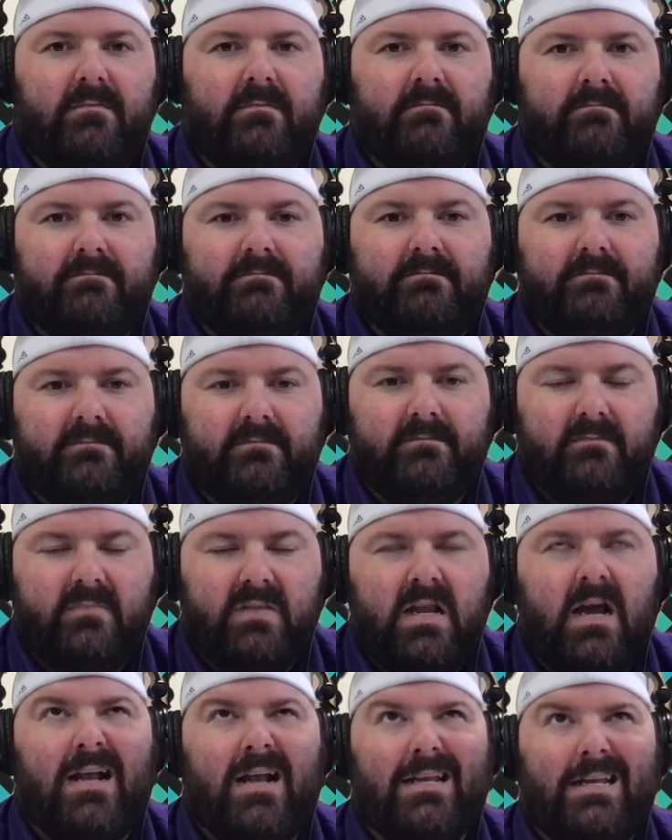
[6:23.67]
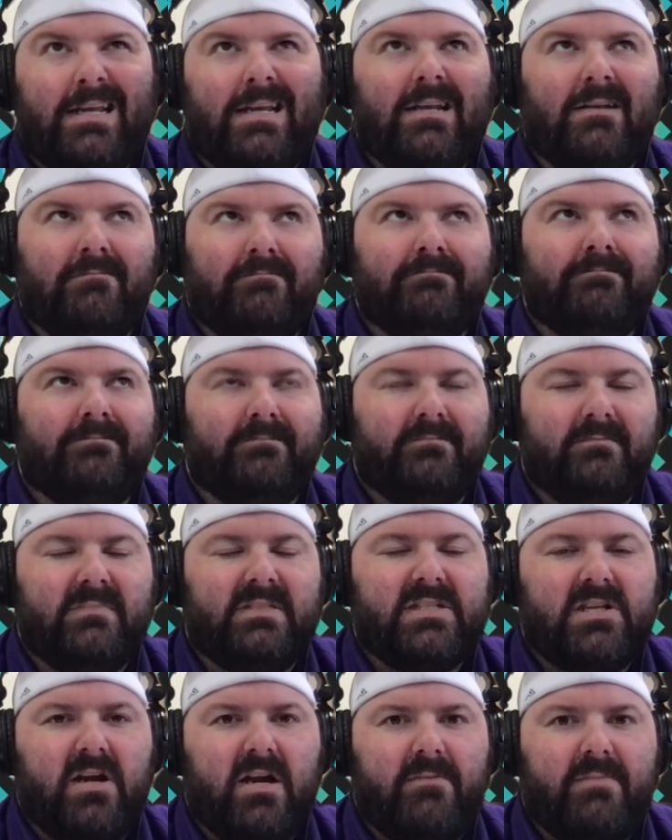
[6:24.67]

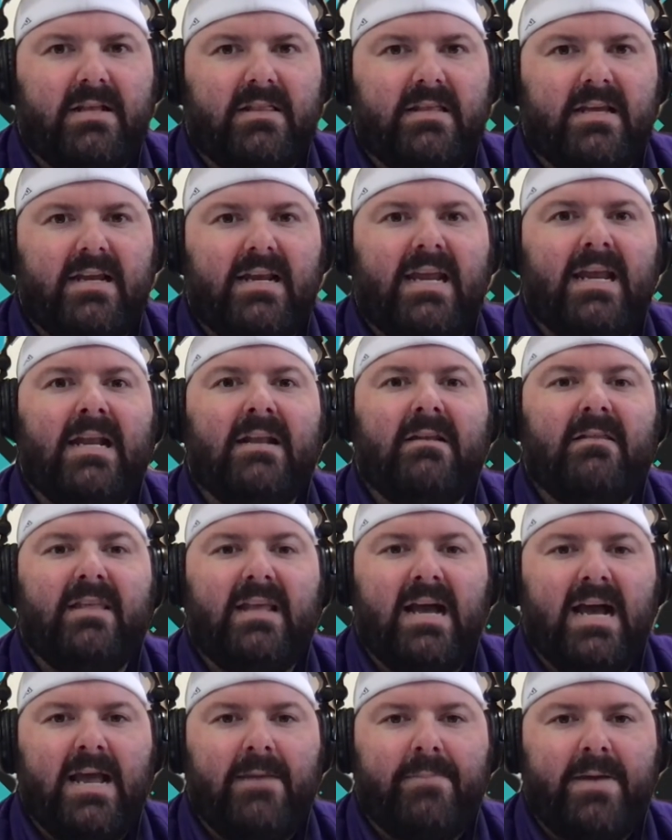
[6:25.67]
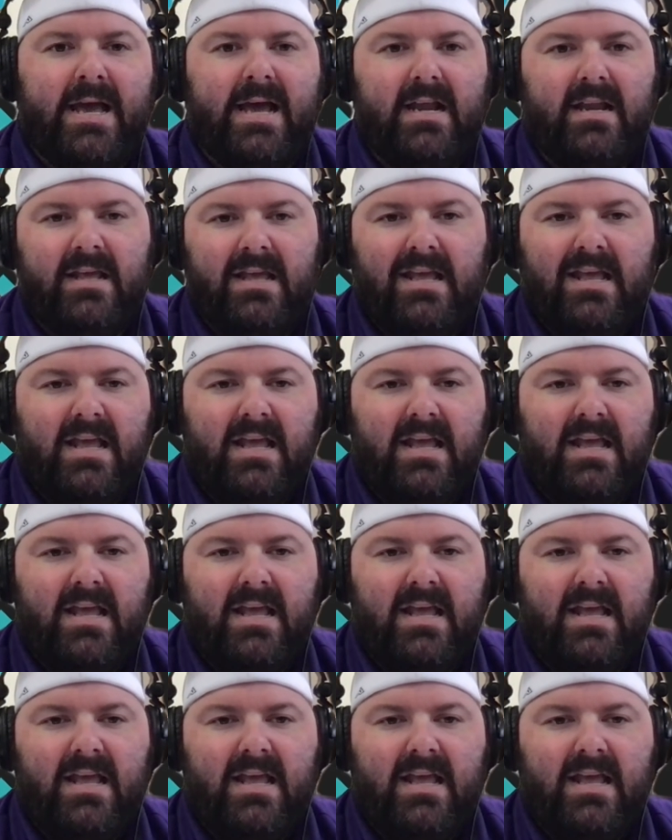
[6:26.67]
sorry about that, in the iPad.